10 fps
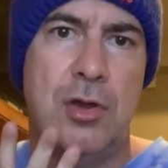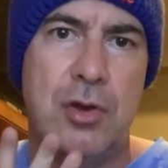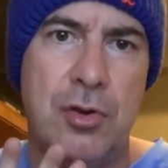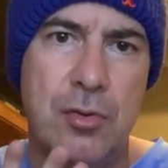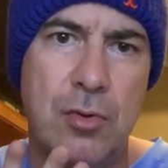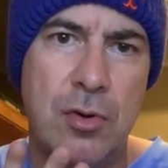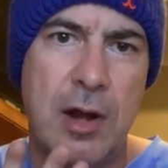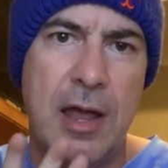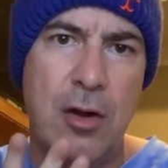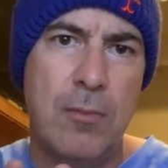
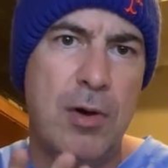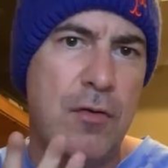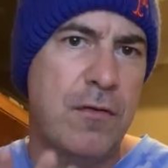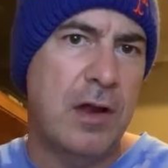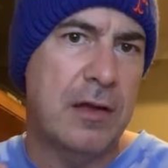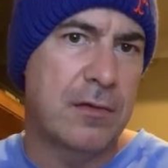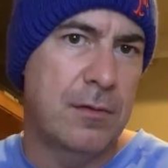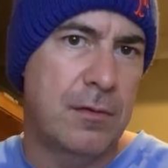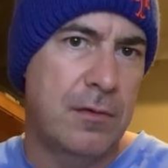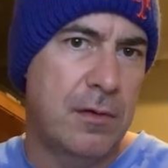Your elbow
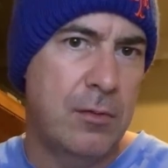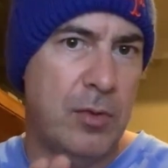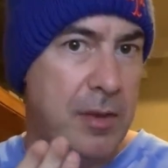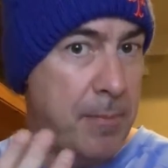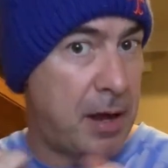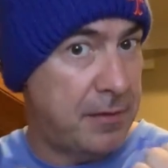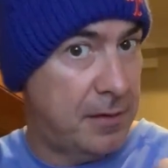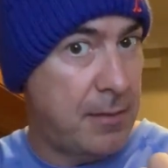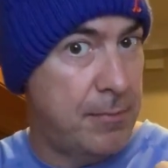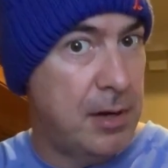flexors, with the
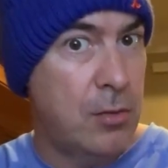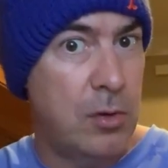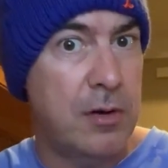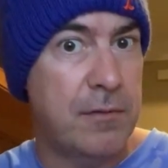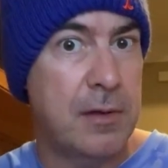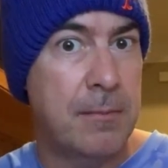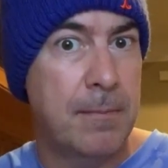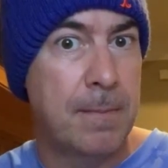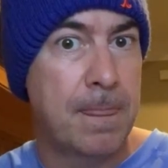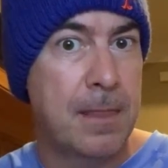bicep being one of them,
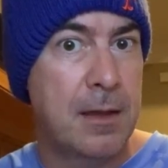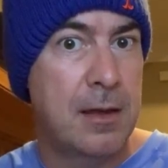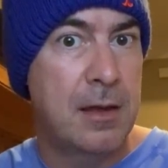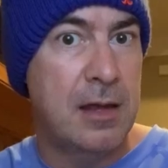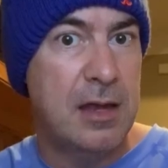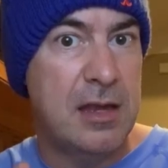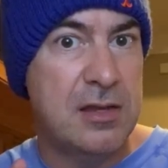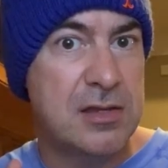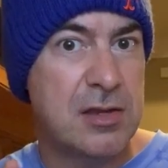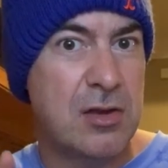
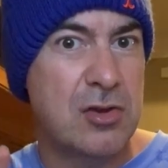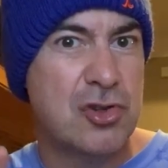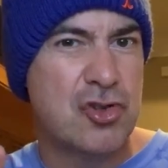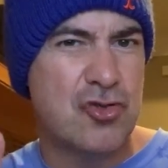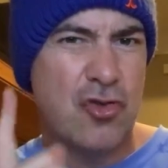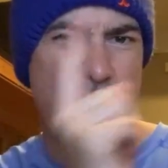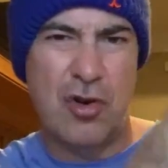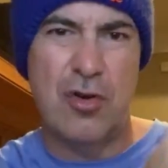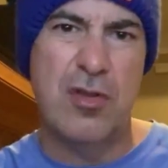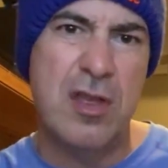is
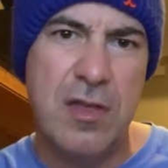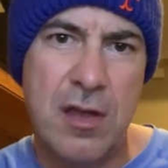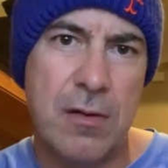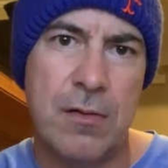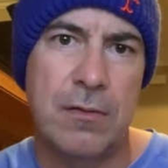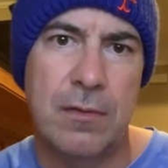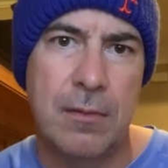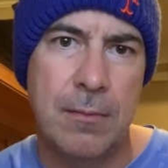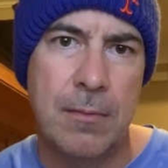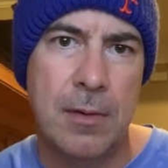stronger than theirs.
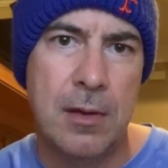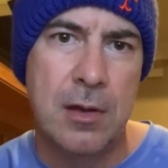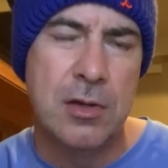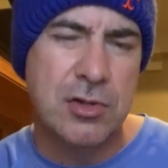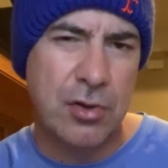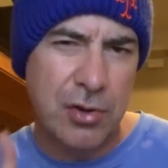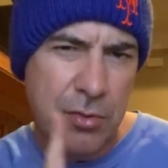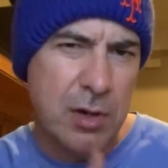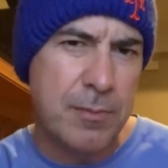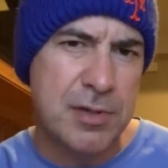So
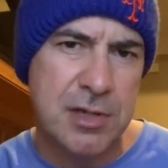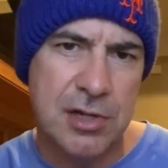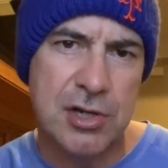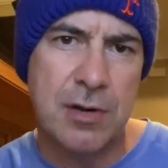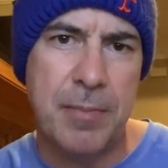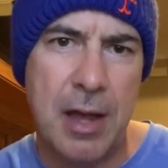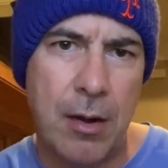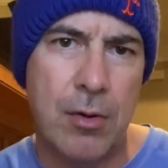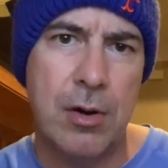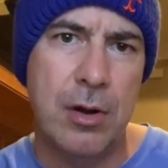you're in a position of
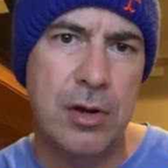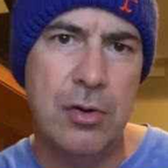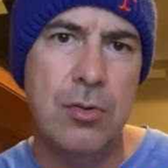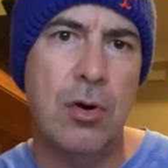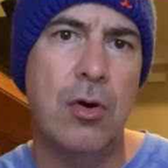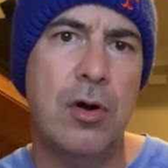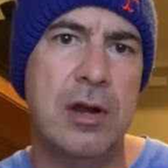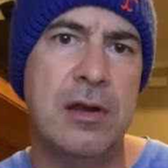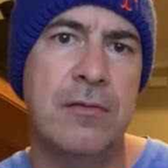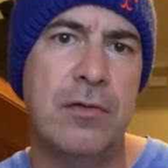power. You are
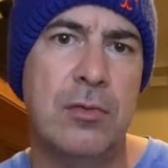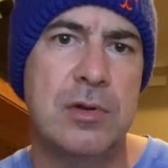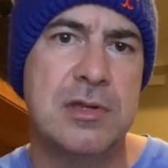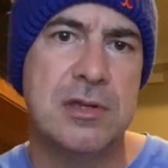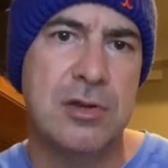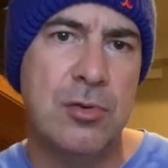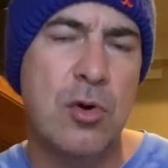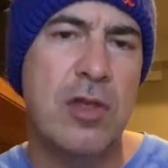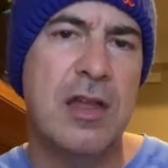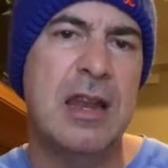an influence. You
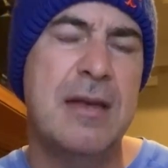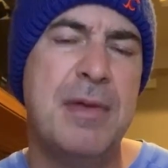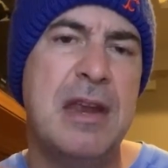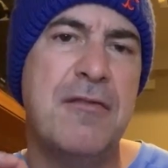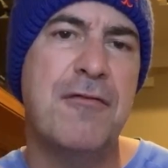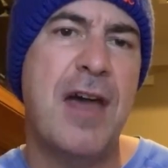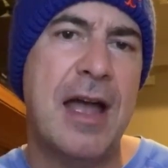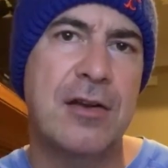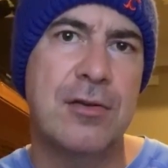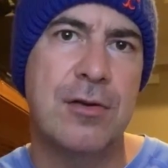are the limiting
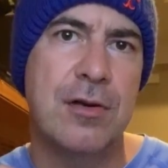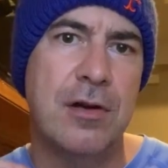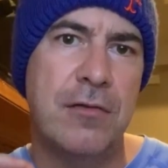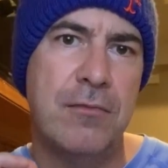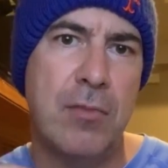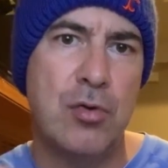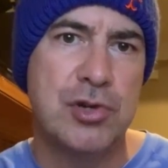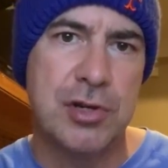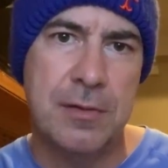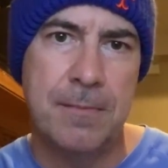factor of
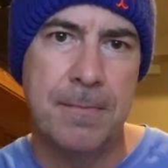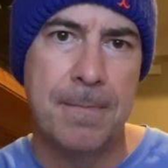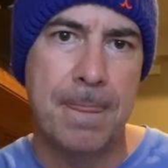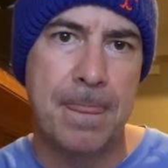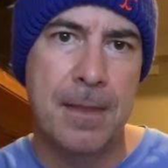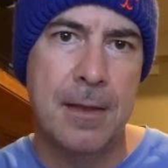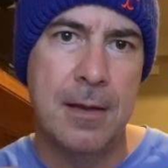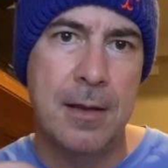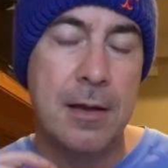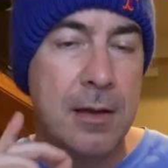motion.
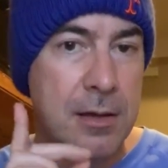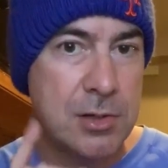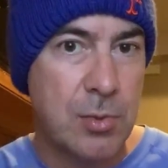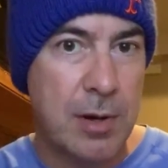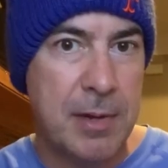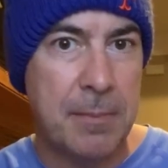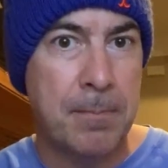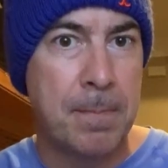That's what I mean.